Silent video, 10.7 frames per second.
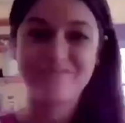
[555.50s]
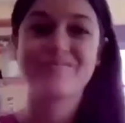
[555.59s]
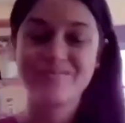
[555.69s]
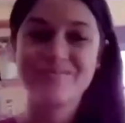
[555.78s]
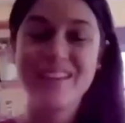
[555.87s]

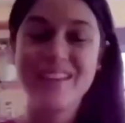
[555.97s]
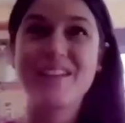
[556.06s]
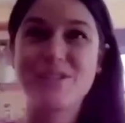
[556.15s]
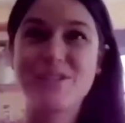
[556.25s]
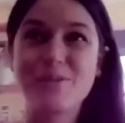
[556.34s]
Yeah,
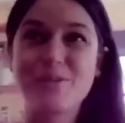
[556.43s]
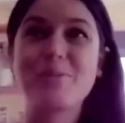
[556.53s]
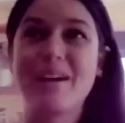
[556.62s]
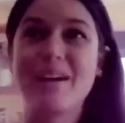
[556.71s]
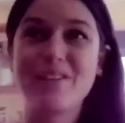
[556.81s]
that's super
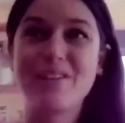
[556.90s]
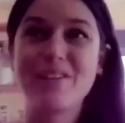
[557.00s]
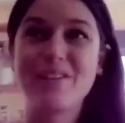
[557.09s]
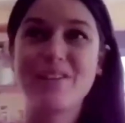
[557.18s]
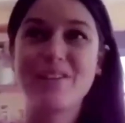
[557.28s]

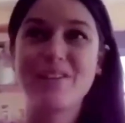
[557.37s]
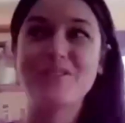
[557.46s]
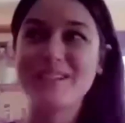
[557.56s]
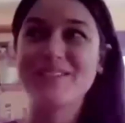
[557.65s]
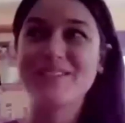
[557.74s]
powerful,
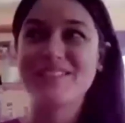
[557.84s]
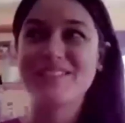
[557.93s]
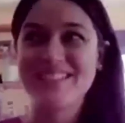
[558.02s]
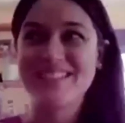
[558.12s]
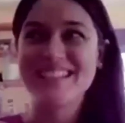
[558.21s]

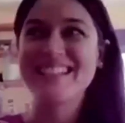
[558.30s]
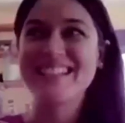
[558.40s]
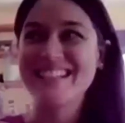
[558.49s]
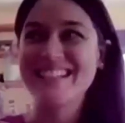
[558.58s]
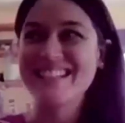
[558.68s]
because
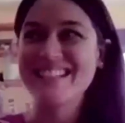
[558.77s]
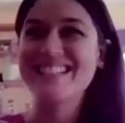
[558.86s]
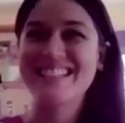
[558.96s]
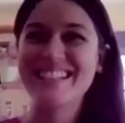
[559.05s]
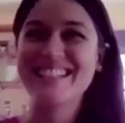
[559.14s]

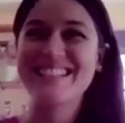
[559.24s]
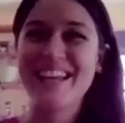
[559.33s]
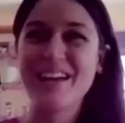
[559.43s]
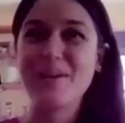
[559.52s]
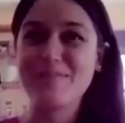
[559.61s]
it's
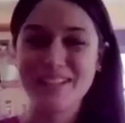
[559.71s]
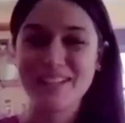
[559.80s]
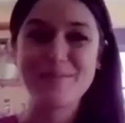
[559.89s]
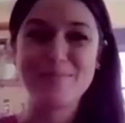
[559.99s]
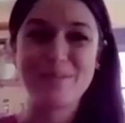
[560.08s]
that
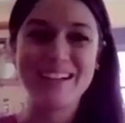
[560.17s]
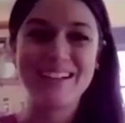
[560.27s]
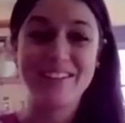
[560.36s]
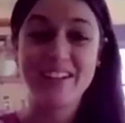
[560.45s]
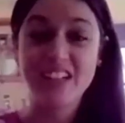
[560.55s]
reptilian
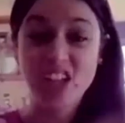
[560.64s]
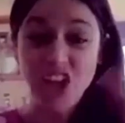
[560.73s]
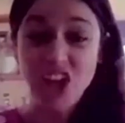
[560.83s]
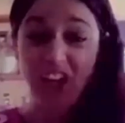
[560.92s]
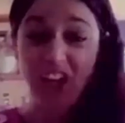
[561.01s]
brain
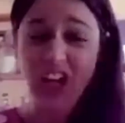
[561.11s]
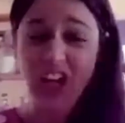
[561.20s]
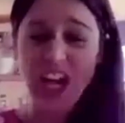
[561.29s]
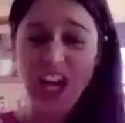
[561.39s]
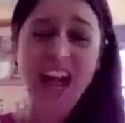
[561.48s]
going,
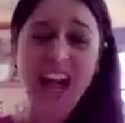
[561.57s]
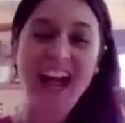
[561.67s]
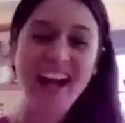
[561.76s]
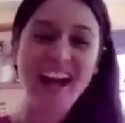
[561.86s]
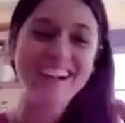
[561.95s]

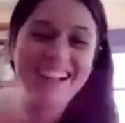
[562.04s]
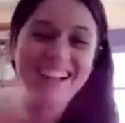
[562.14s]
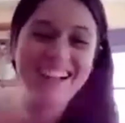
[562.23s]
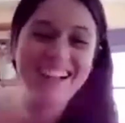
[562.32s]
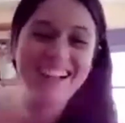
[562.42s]
ah!